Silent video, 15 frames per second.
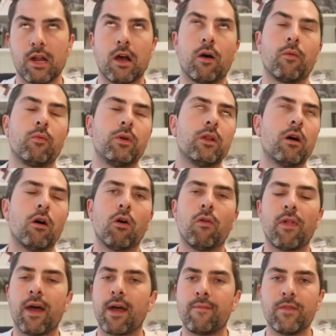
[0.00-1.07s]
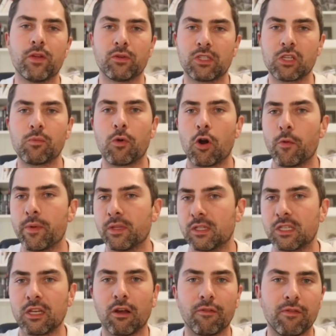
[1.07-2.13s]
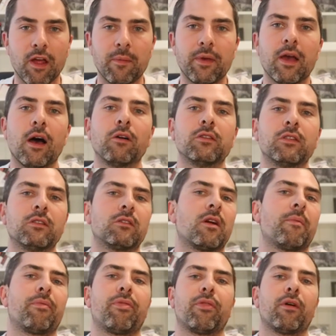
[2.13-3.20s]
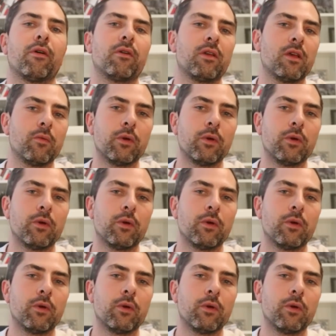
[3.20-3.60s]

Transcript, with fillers: Now we know that you know suburban single family houses are up 30.